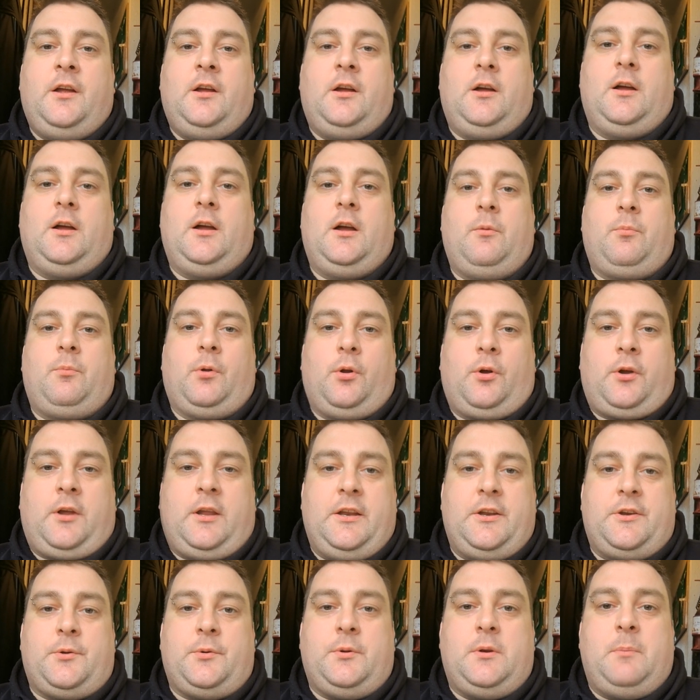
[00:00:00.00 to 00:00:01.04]
Uh, we're looking
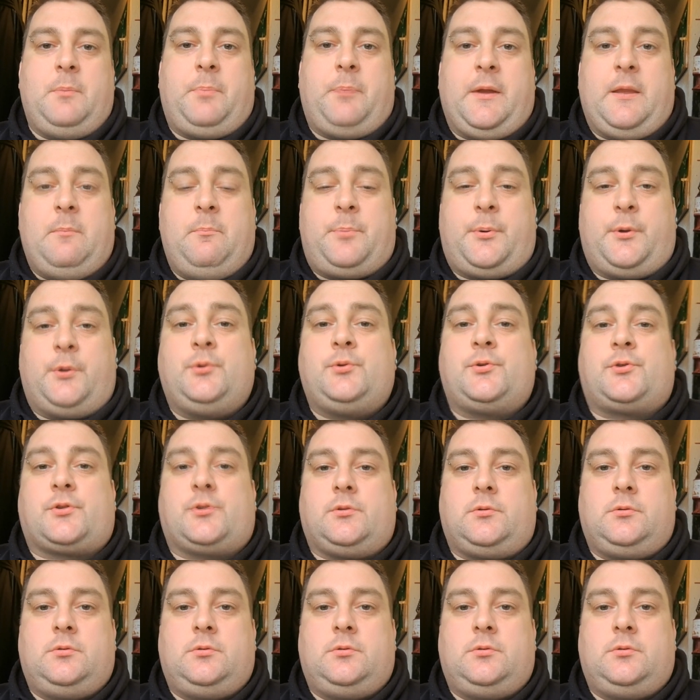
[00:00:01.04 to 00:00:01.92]
at doing a Bean Boozle